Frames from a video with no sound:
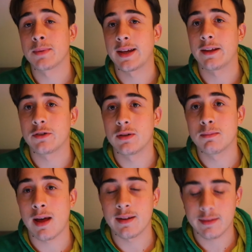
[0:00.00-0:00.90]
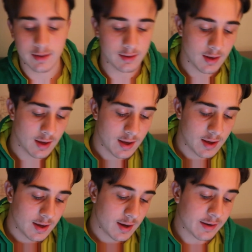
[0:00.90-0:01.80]
against humanity.
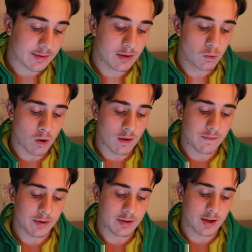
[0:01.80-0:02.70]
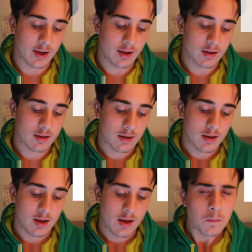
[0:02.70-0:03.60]
It's the Watford kit.
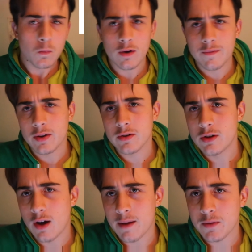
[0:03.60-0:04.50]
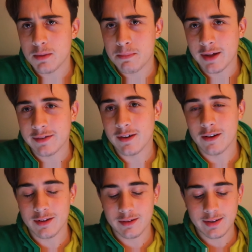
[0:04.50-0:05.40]
Watford not having the best
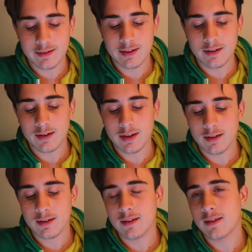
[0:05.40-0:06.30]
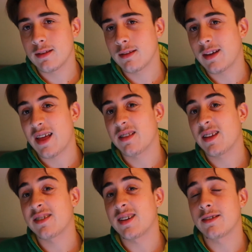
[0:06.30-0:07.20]
start to the season
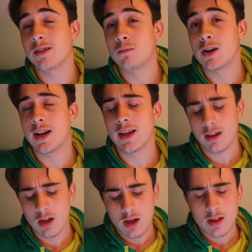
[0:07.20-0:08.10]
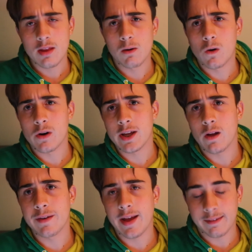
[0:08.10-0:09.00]
this season really. They're already
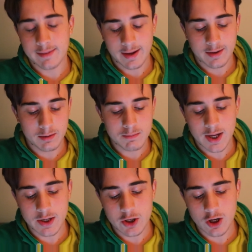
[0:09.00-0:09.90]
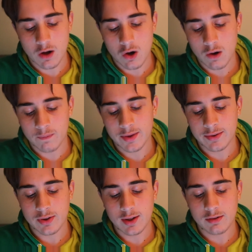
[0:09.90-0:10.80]
on their second manager of
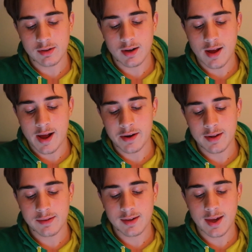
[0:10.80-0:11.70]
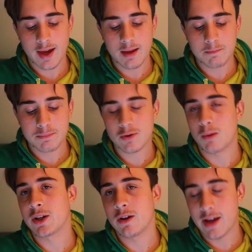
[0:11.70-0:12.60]
the season, and this kit
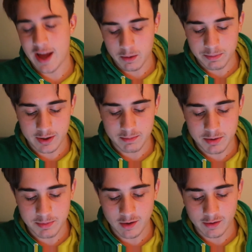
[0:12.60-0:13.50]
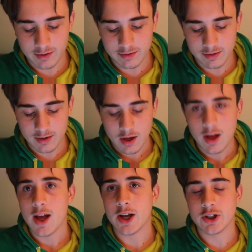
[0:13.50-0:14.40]
probably not helping them, to be honest.
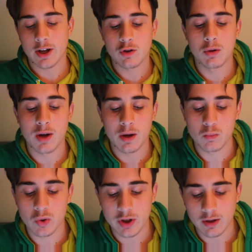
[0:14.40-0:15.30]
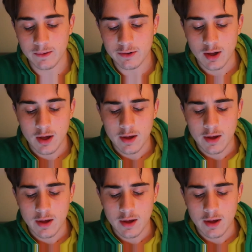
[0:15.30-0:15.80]
Hashtag come home we'll use.